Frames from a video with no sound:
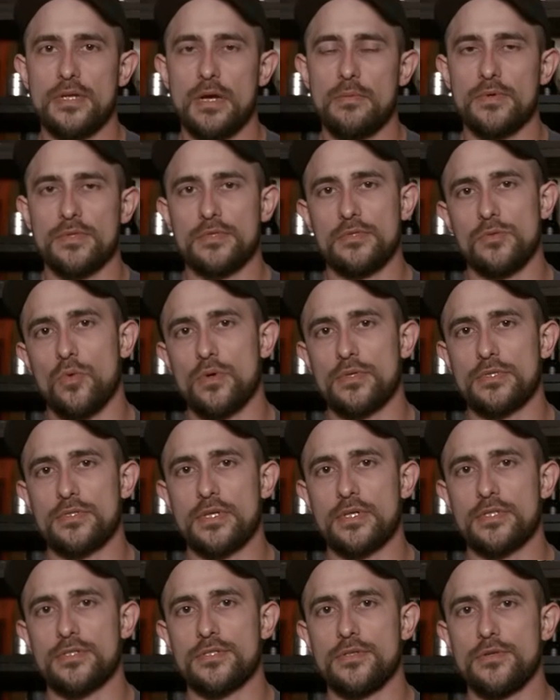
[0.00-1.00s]
I'm with
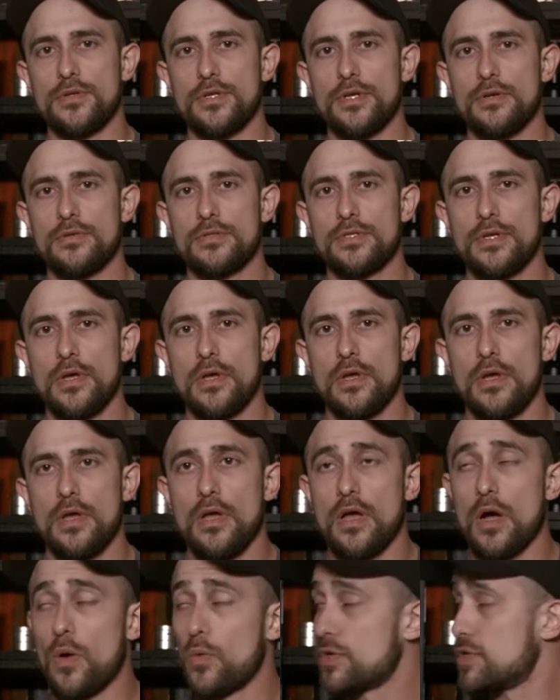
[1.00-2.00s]
NoirTech Studios.
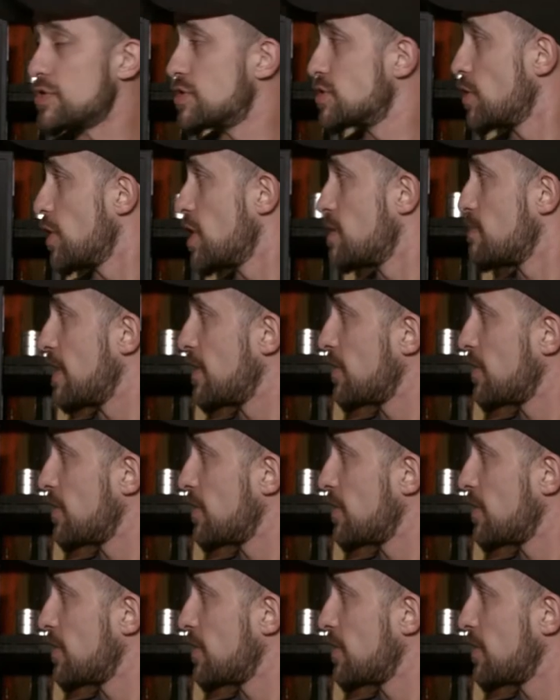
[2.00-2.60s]
I want to show you my